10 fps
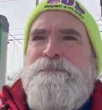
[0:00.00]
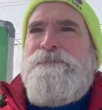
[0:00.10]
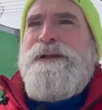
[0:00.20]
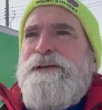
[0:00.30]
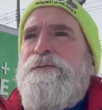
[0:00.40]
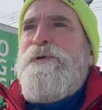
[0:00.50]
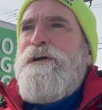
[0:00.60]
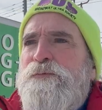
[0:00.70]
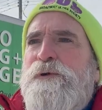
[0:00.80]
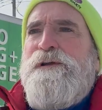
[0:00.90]
But here
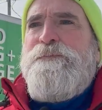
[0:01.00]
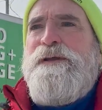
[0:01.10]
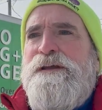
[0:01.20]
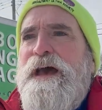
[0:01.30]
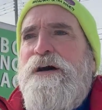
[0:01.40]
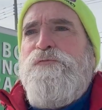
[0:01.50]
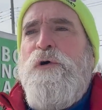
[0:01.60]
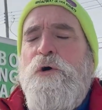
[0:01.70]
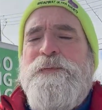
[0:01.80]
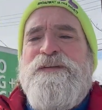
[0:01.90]
we're going to be at
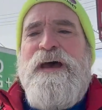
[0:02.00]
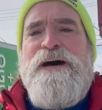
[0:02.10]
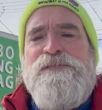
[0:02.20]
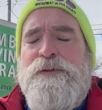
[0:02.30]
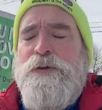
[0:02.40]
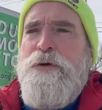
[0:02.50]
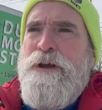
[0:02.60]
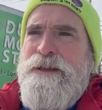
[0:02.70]
Ropes Avenue.